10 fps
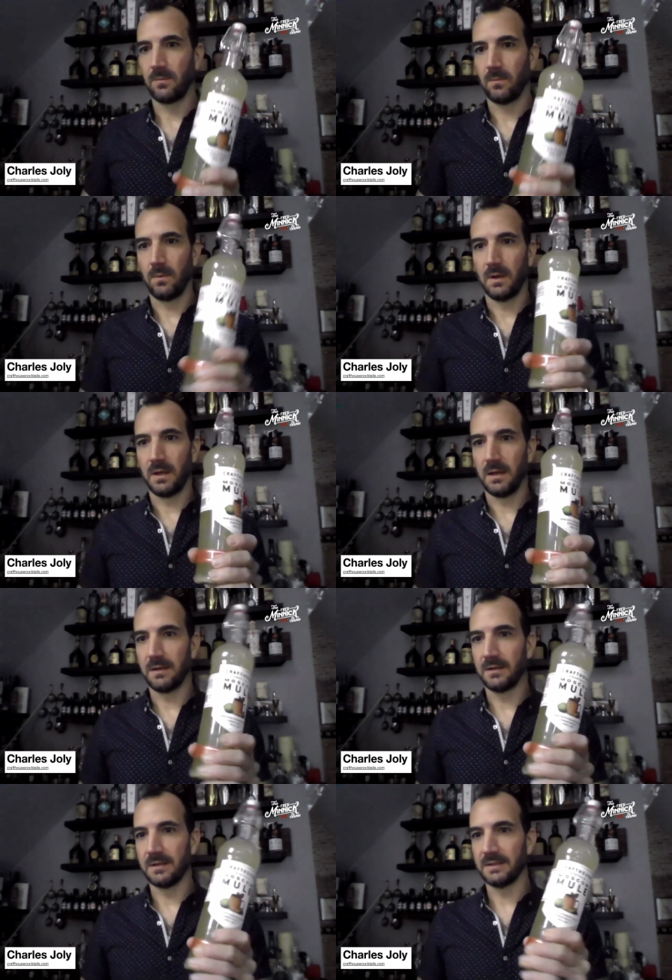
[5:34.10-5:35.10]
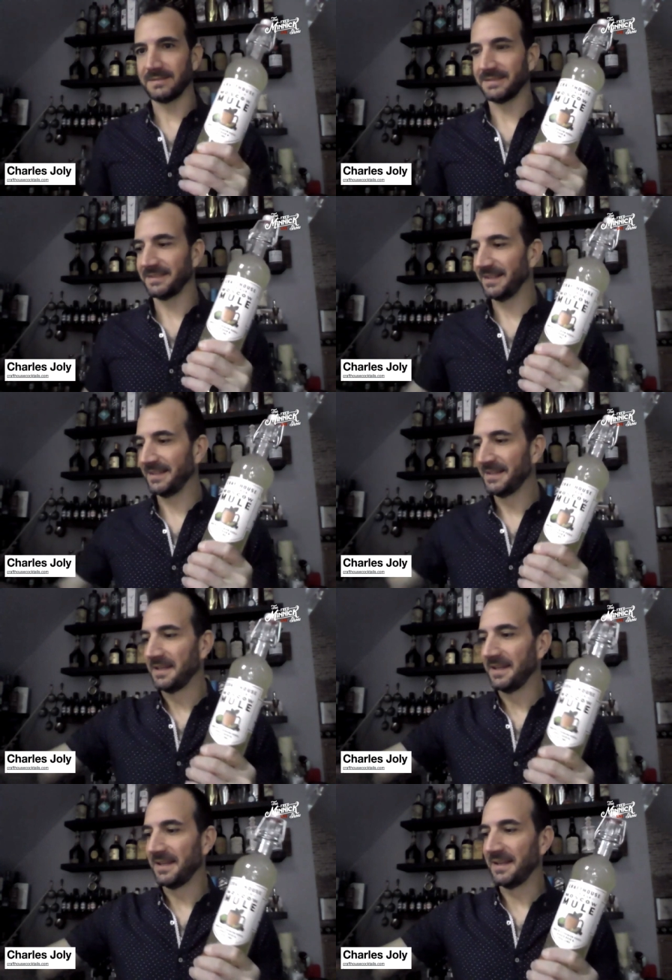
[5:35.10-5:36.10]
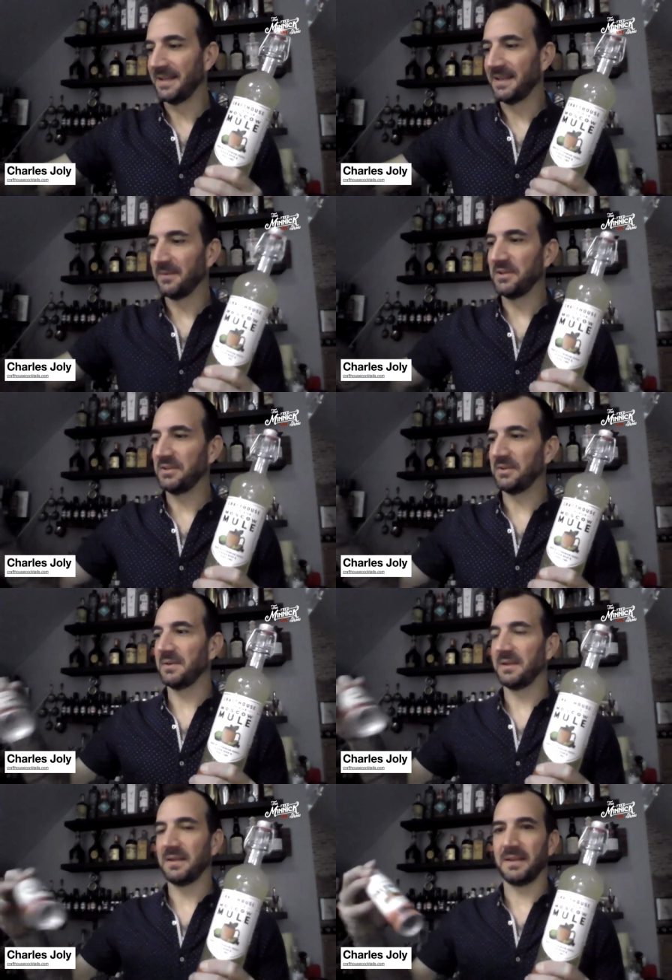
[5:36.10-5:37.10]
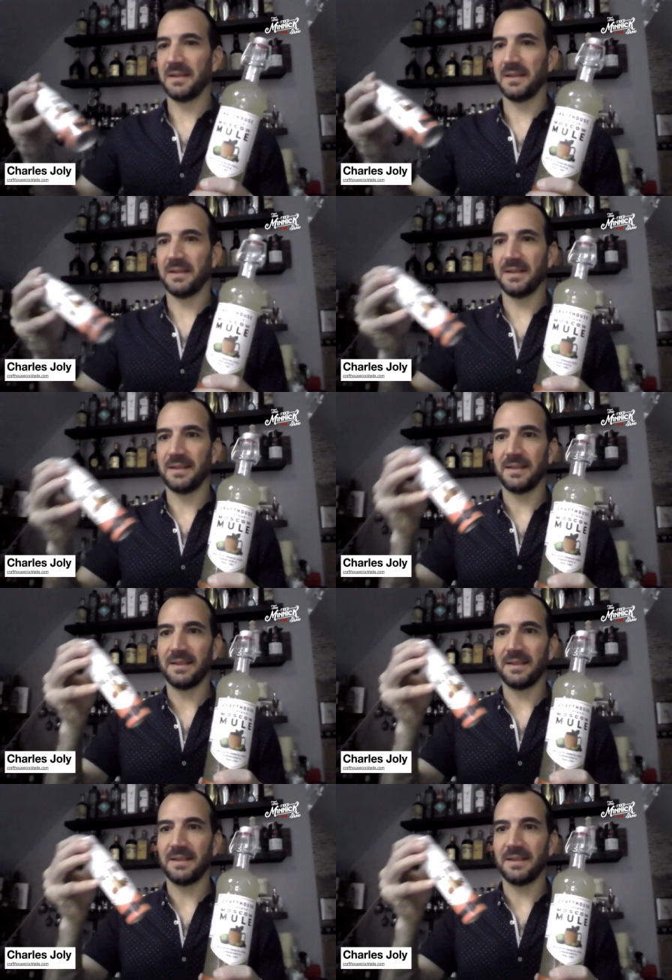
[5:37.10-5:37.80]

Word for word: look at that, a little Moscow Mule action.